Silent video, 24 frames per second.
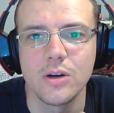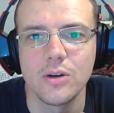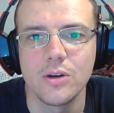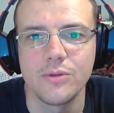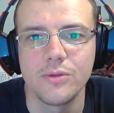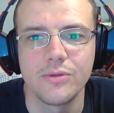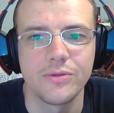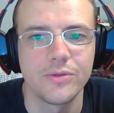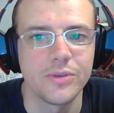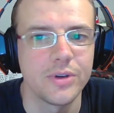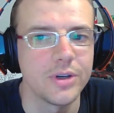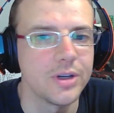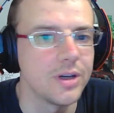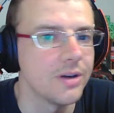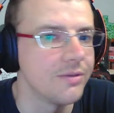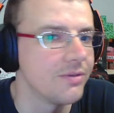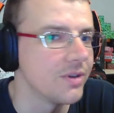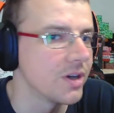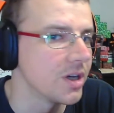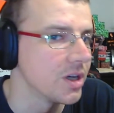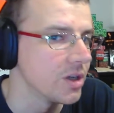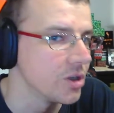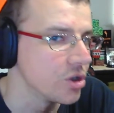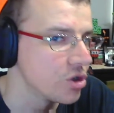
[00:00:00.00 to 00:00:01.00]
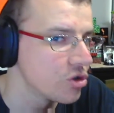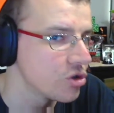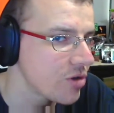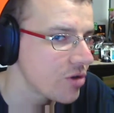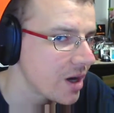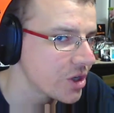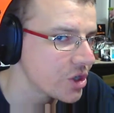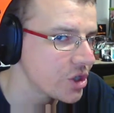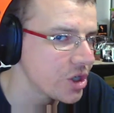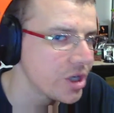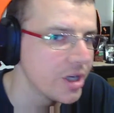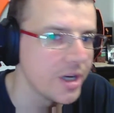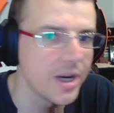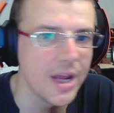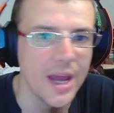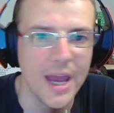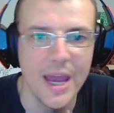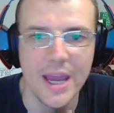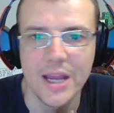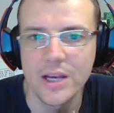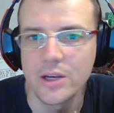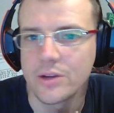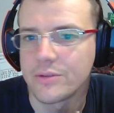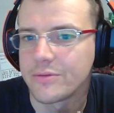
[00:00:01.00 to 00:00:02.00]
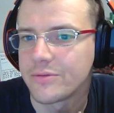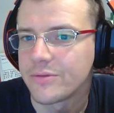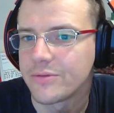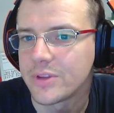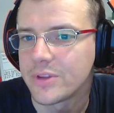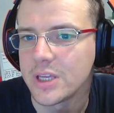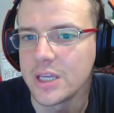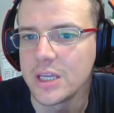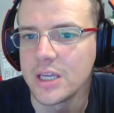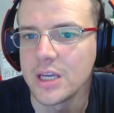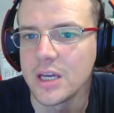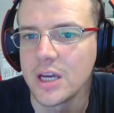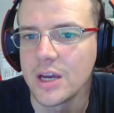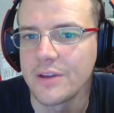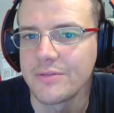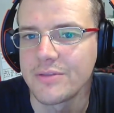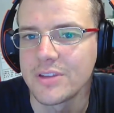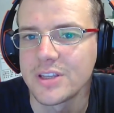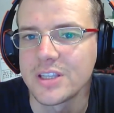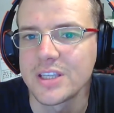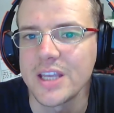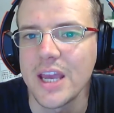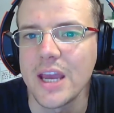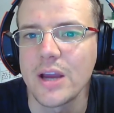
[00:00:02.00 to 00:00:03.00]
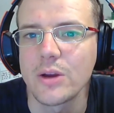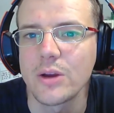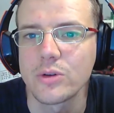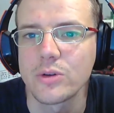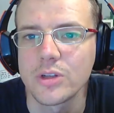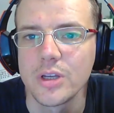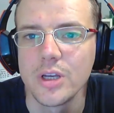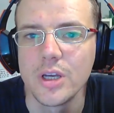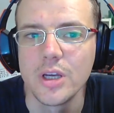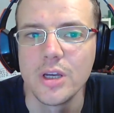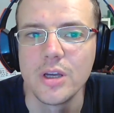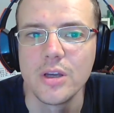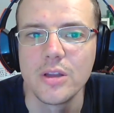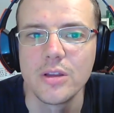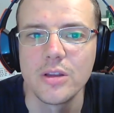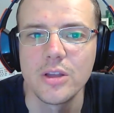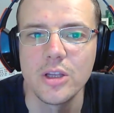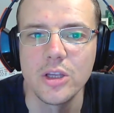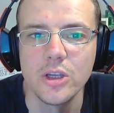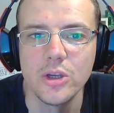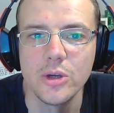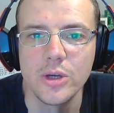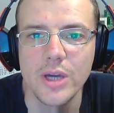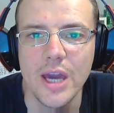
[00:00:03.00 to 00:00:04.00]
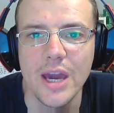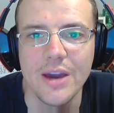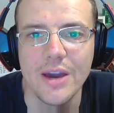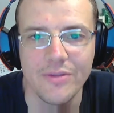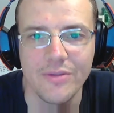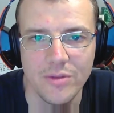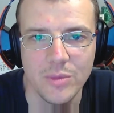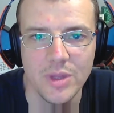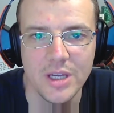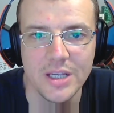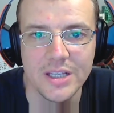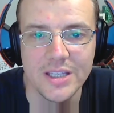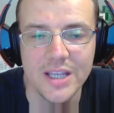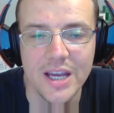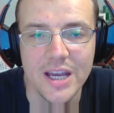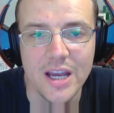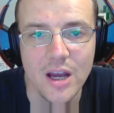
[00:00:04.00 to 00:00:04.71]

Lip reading: of the construction and of the sound that you get from these.